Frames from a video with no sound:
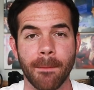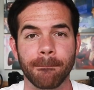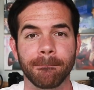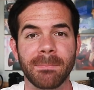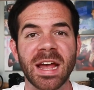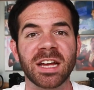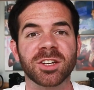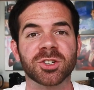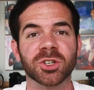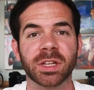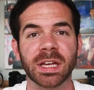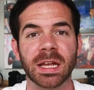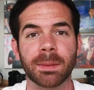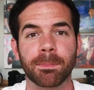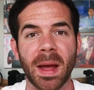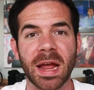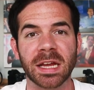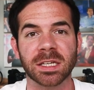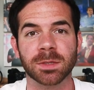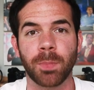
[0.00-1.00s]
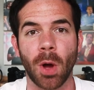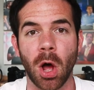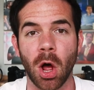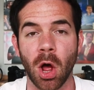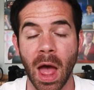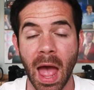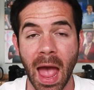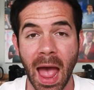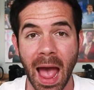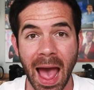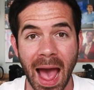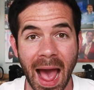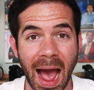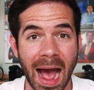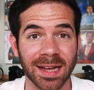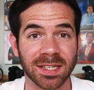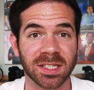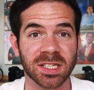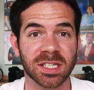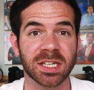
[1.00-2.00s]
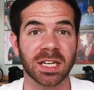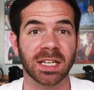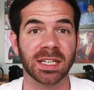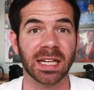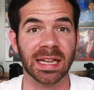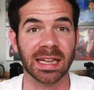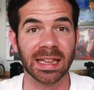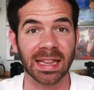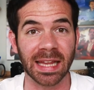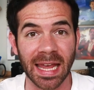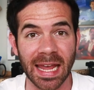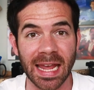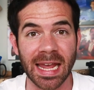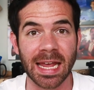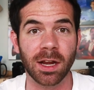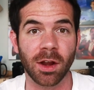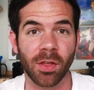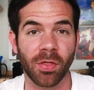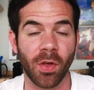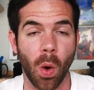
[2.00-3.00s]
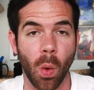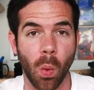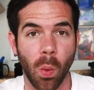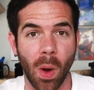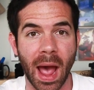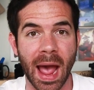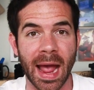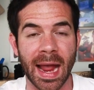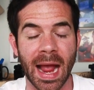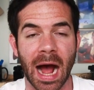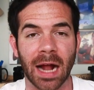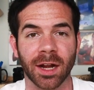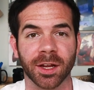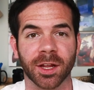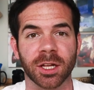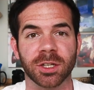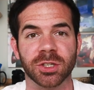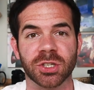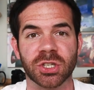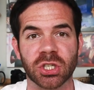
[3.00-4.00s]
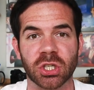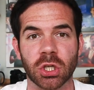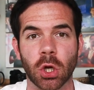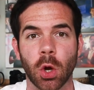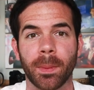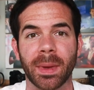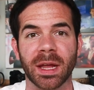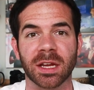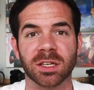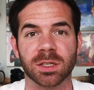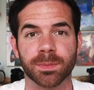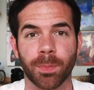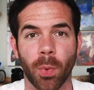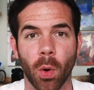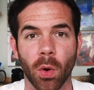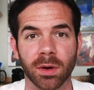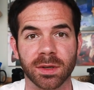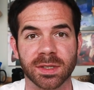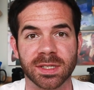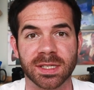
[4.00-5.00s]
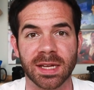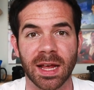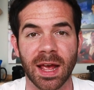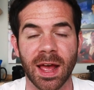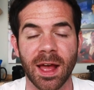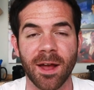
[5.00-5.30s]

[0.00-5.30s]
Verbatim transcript: Major League Baseball has to lead the way on consuming sports